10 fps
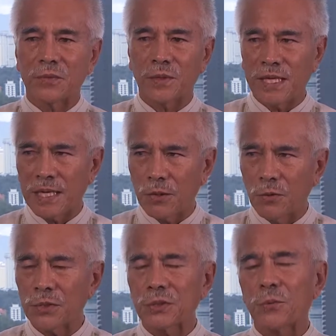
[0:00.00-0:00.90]
We are
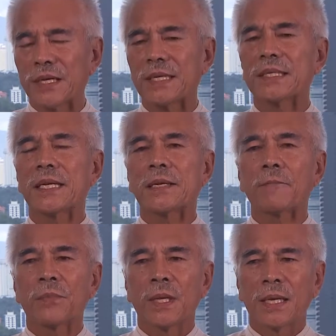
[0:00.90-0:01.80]
also witnessing
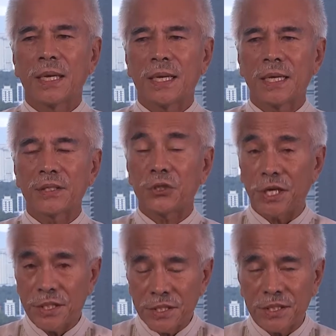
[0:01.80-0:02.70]

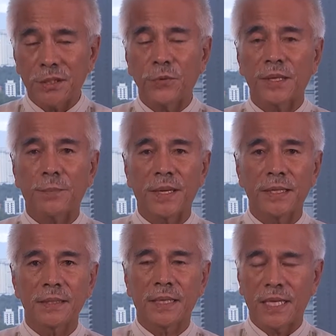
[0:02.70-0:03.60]
changes in the weather
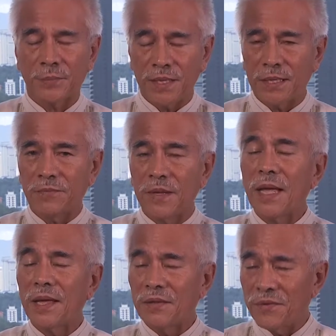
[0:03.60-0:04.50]
pattern, and I believe
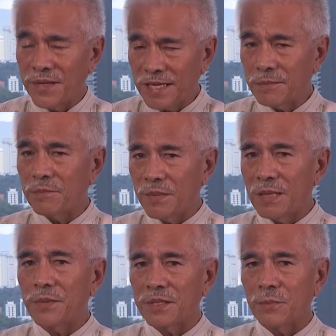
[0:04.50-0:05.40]
that may
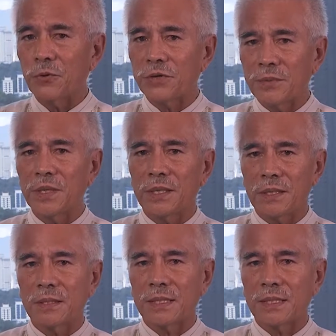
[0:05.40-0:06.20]
be the more immediate